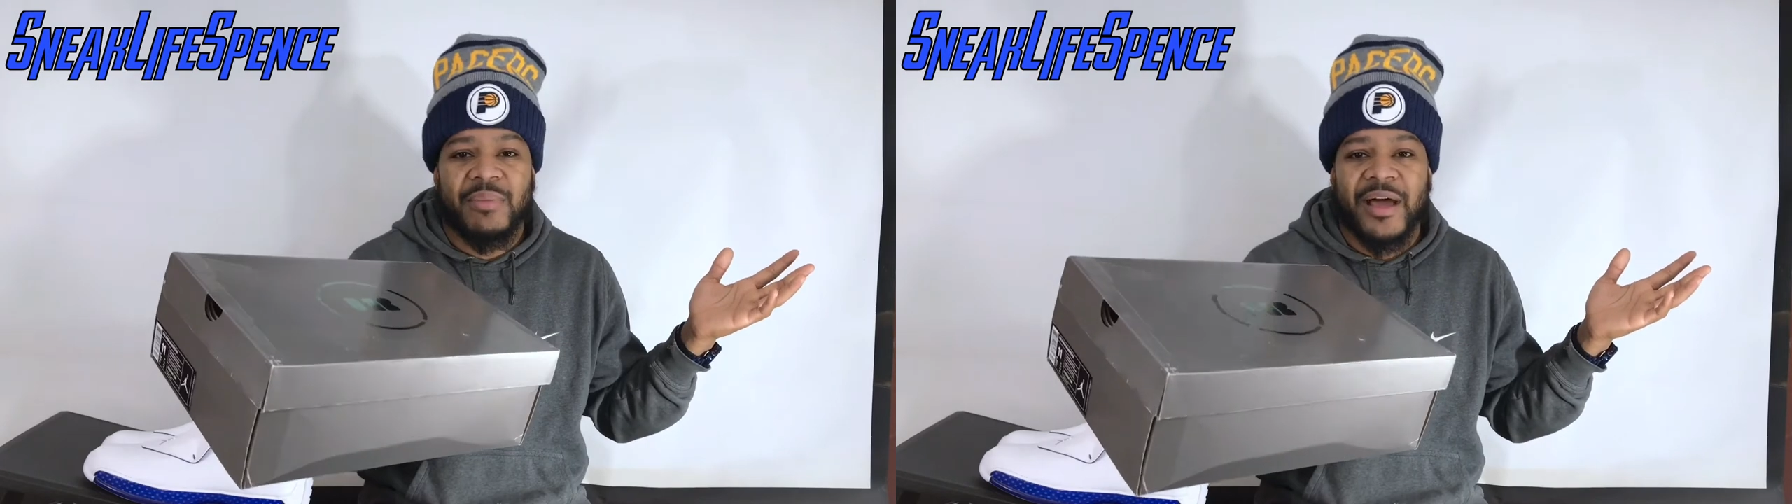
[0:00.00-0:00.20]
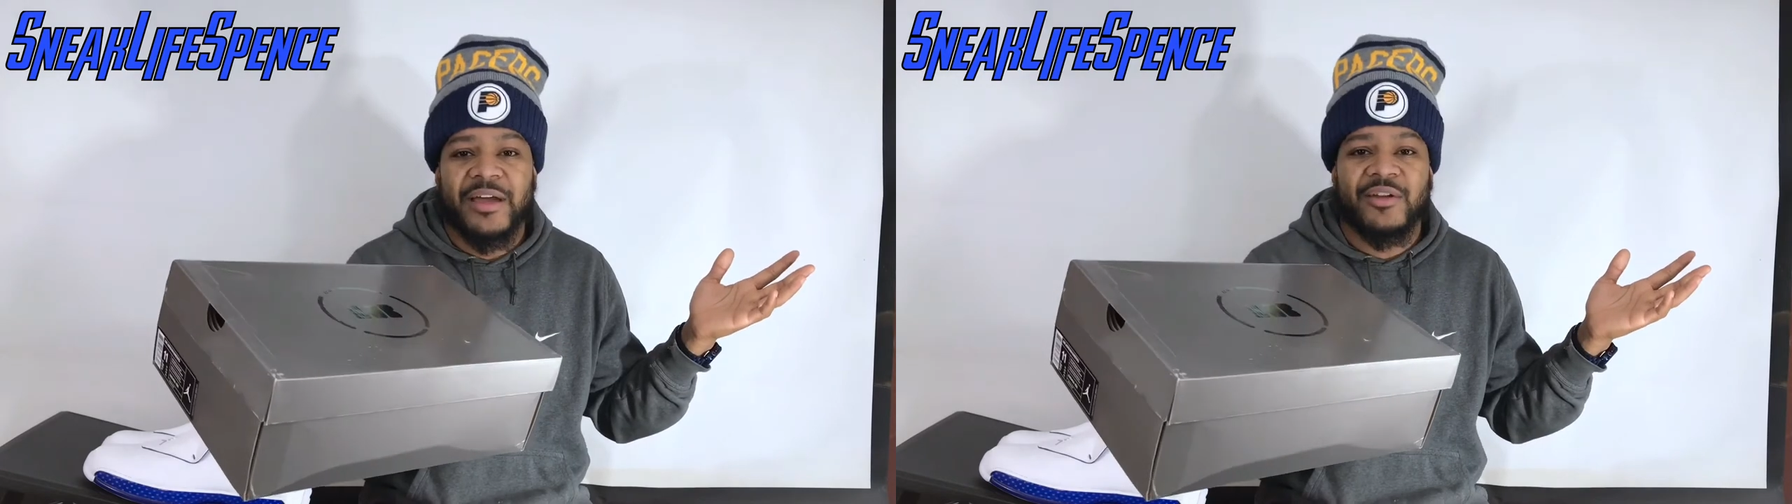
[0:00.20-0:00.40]

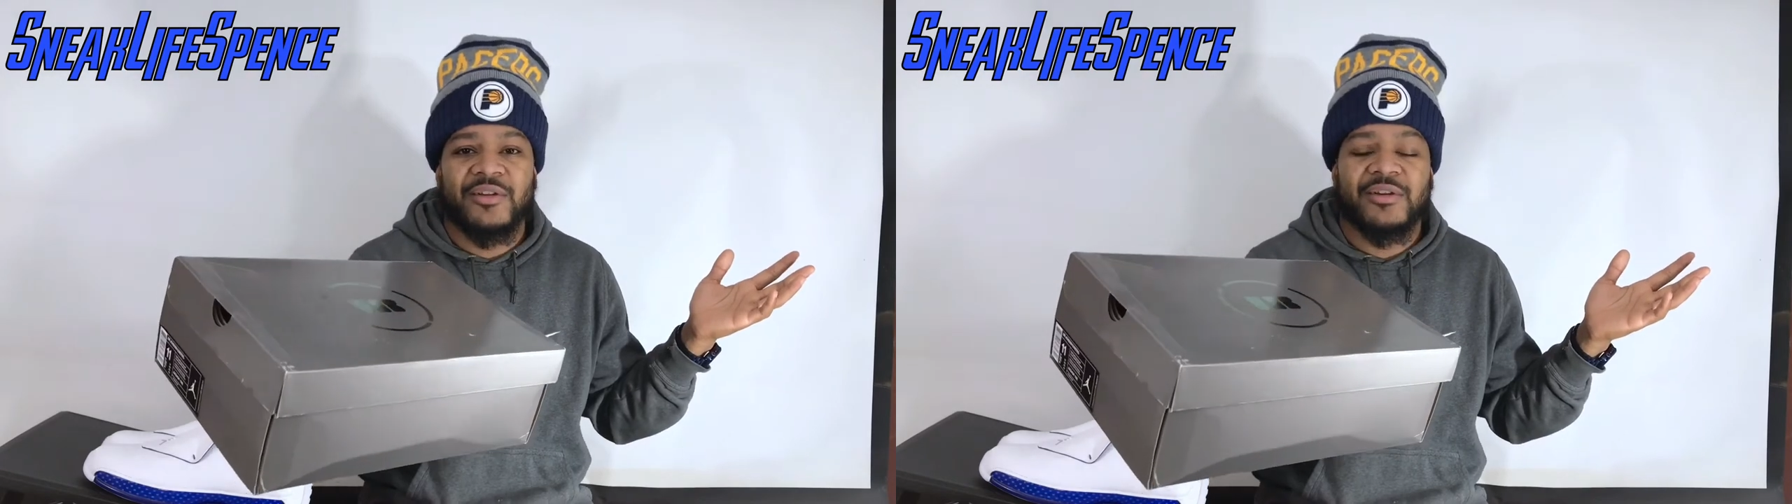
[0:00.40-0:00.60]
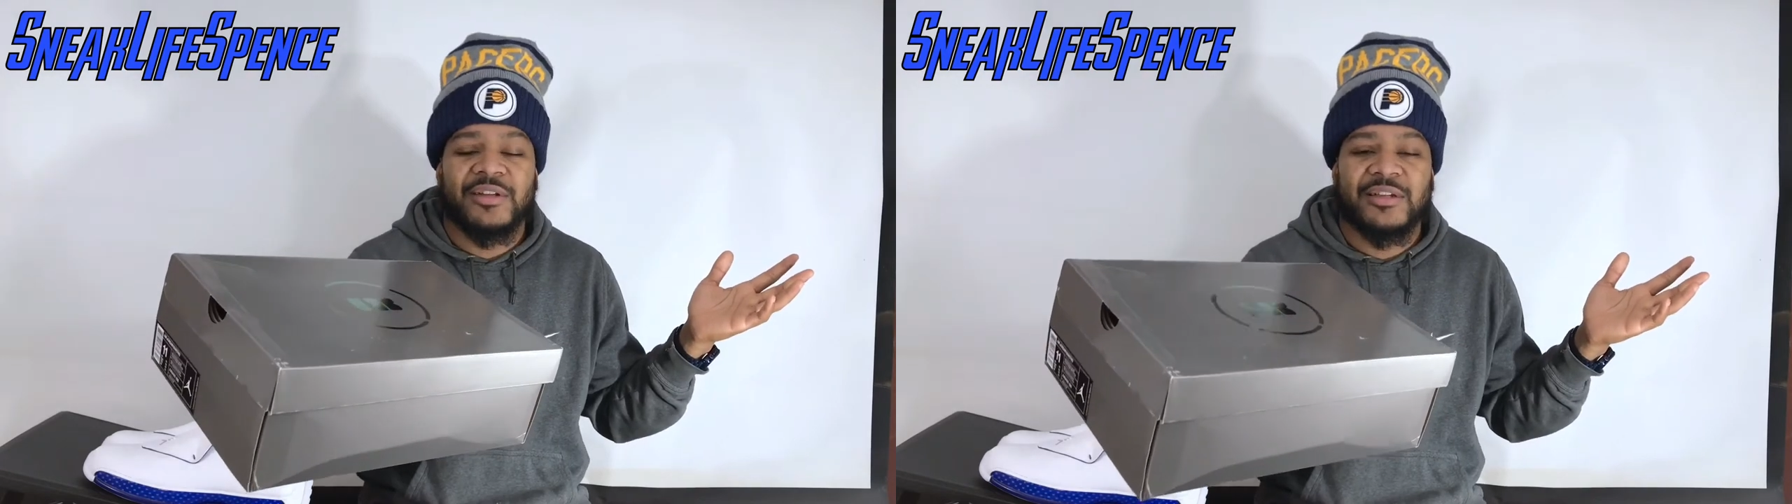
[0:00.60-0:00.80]
buy it or you're
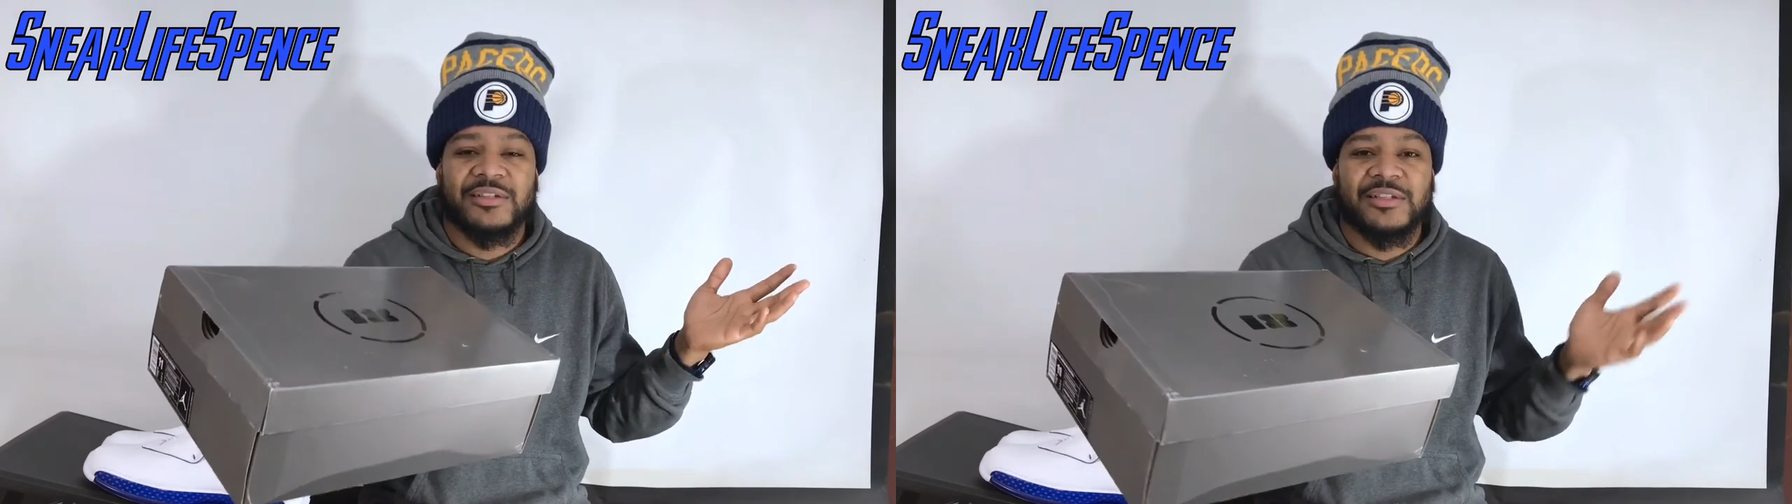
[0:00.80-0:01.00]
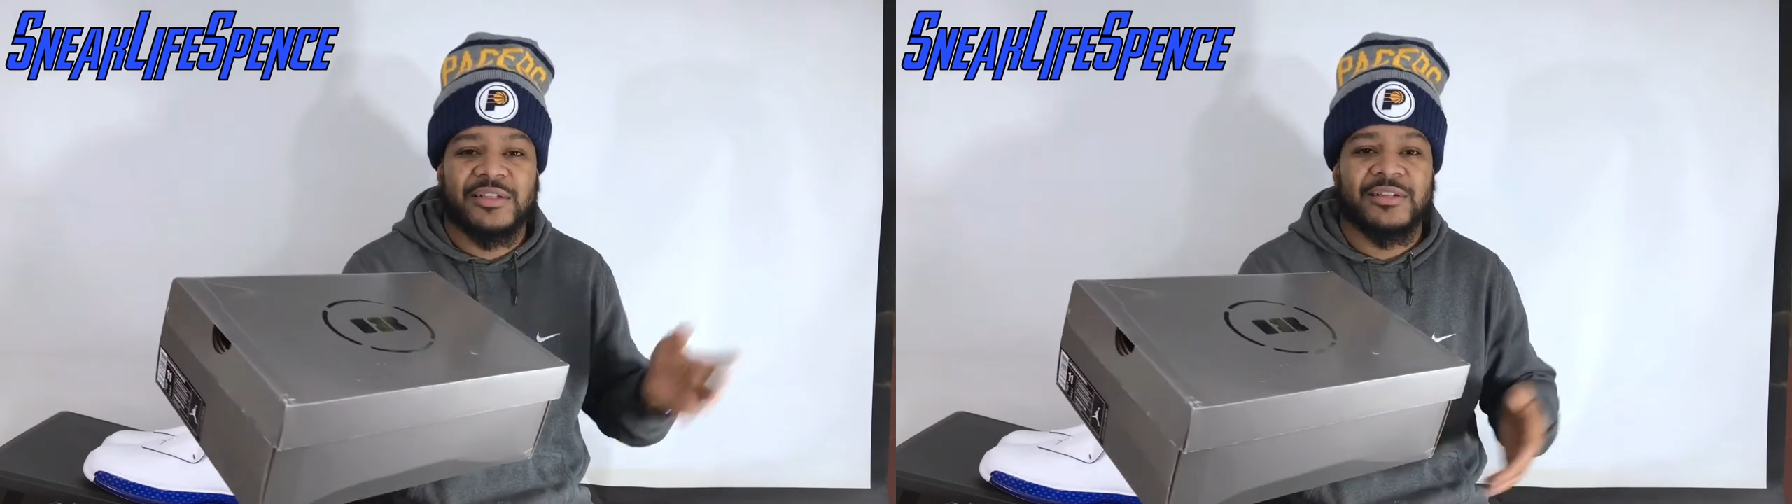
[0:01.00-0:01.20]
gonna let it
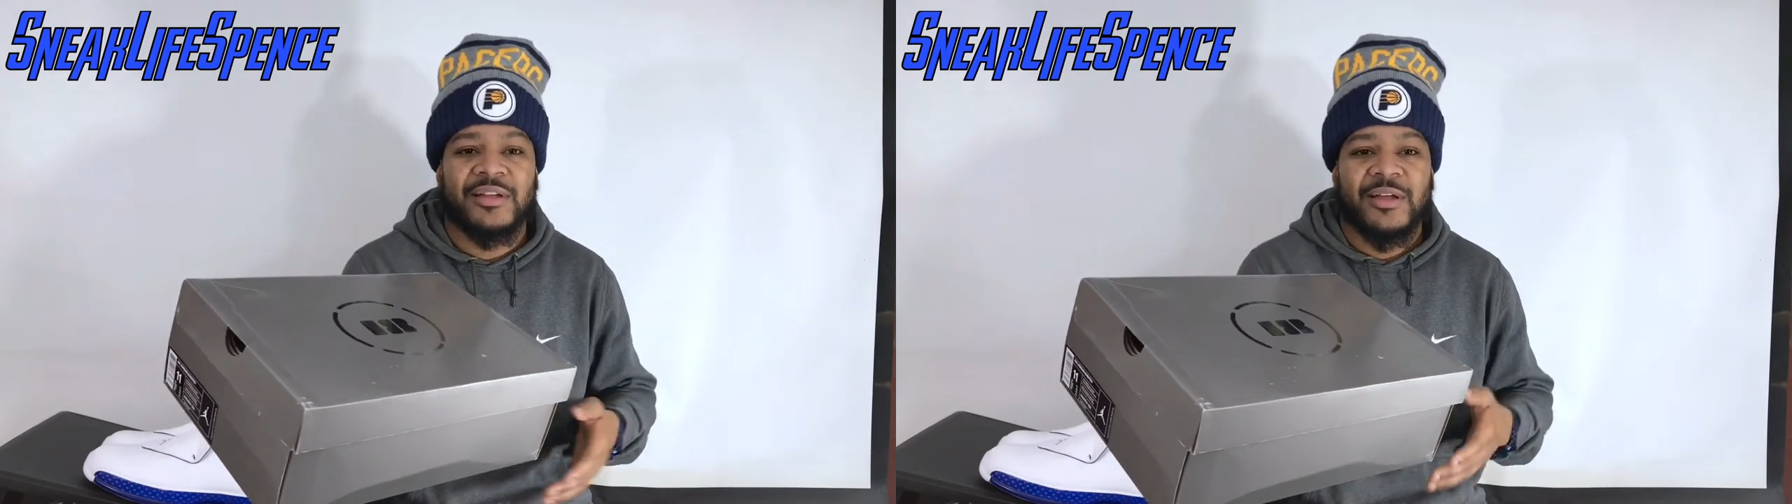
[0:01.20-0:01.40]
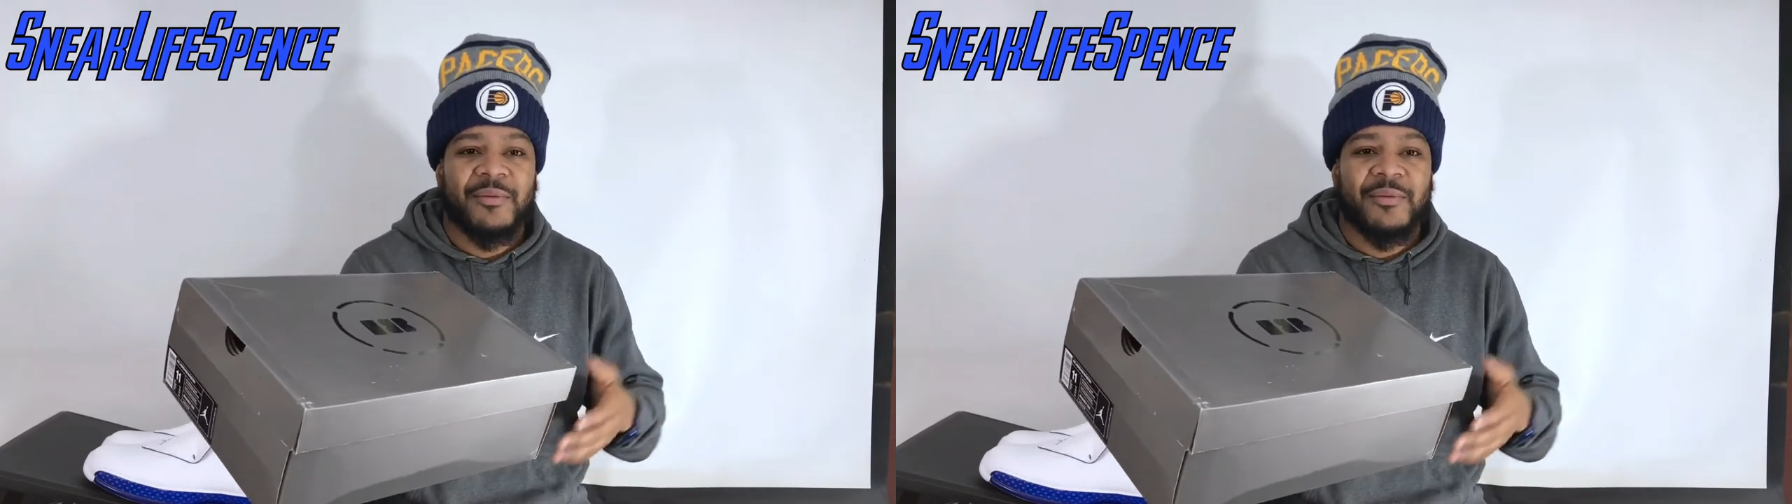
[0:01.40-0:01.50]
sit.